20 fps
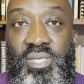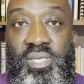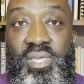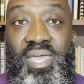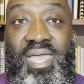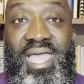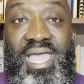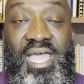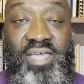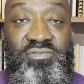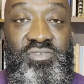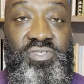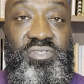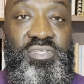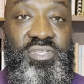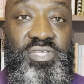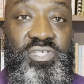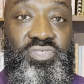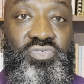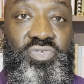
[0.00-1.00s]
After the
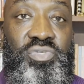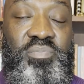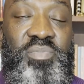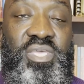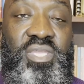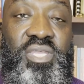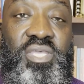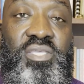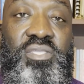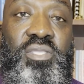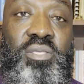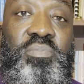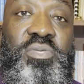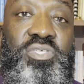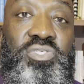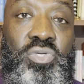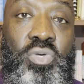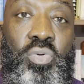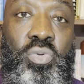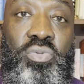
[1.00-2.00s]
district meeting, they'll be
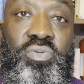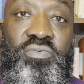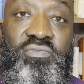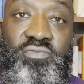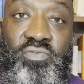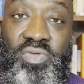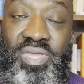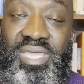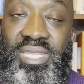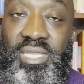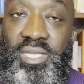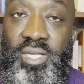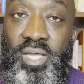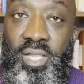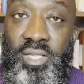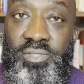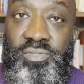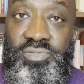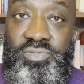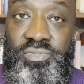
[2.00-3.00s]
sold for
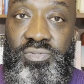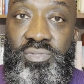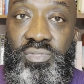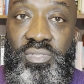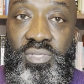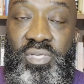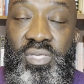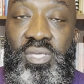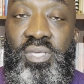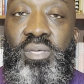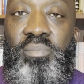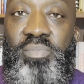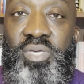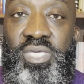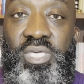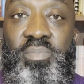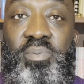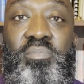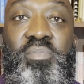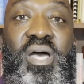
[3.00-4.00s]
$80. But
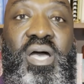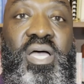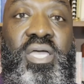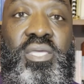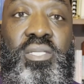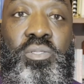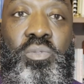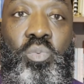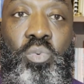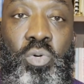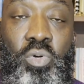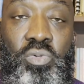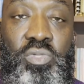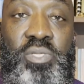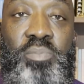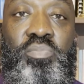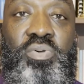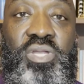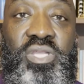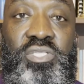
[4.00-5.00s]
keep in mind, we're only
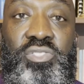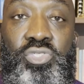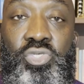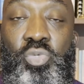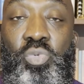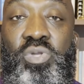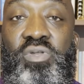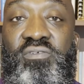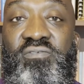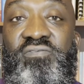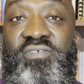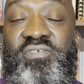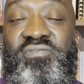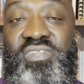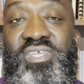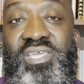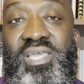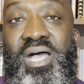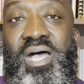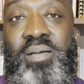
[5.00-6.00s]
printing 250
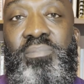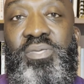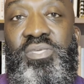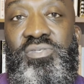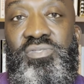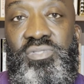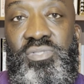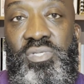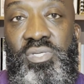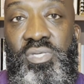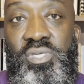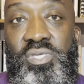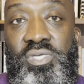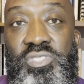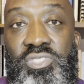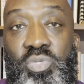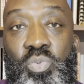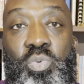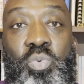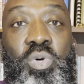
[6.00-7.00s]
copies,
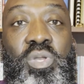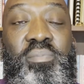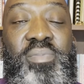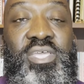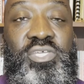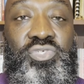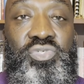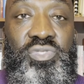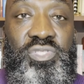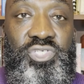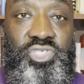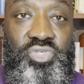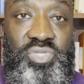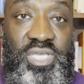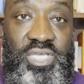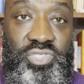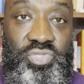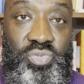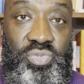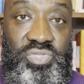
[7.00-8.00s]
so we want to make sure that you
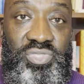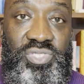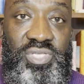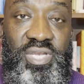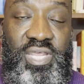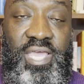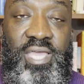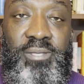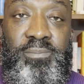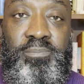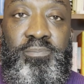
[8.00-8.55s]
get yours today.